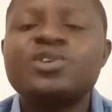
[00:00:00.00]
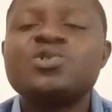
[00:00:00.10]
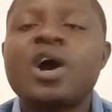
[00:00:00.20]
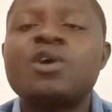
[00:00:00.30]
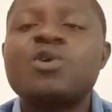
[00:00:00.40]

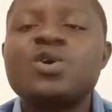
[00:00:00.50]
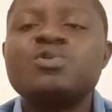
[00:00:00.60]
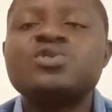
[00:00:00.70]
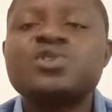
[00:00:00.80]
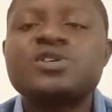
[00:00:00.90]
or
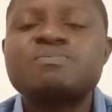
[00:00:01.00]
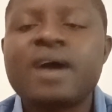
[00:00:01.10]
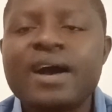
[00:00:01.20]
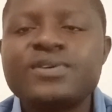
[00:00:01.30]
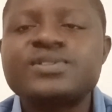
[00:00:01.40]
you are
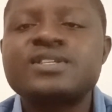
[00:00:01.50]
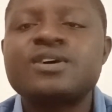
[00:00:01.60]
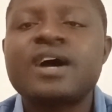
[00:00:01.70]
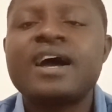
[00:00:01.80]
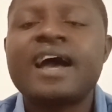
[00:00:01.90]
going with your
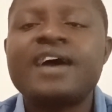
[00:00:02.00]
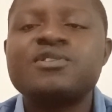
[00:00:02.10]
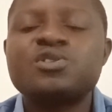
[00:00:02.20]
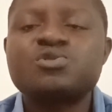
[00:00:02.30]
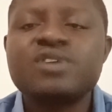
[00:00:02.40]
spouse
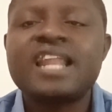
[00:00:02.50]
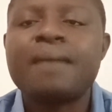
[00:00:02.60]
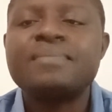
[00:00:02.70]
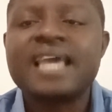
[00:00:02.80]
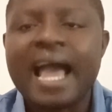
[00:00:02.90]

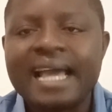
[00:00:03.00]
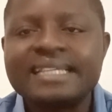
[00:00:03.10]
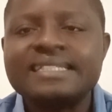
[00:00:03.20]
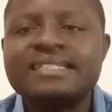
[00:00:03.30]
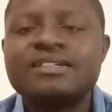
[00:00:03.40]
and your children
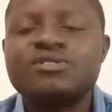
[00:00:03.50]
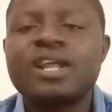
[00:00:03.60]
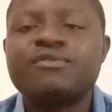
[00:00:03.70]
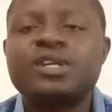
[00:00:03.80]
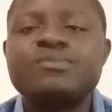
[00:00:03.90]
are
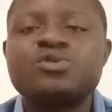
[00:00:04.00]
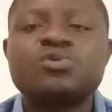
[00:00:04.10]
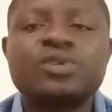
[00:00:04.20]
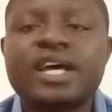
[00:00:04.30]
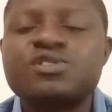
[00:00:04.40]
behind,
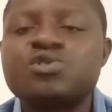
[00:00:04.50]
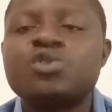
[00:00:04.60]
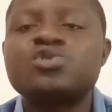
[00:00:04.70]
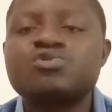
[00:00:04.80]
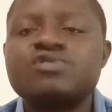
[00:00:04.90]
in order for them to
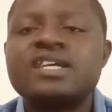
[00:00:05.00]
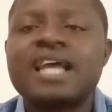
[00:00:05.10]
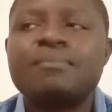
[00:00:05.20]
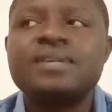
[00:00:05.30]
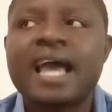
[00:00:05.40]
know that
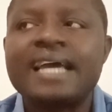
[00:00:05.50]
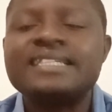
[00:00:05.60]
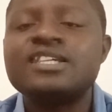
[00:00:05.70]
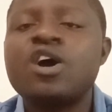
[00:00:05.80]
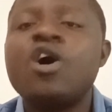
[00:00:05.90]
your
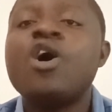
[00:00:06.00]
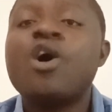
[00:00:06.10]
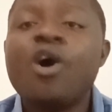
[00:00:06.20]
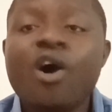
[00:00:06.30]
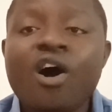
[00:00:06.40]
children are
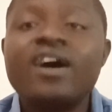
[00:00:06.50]
behind,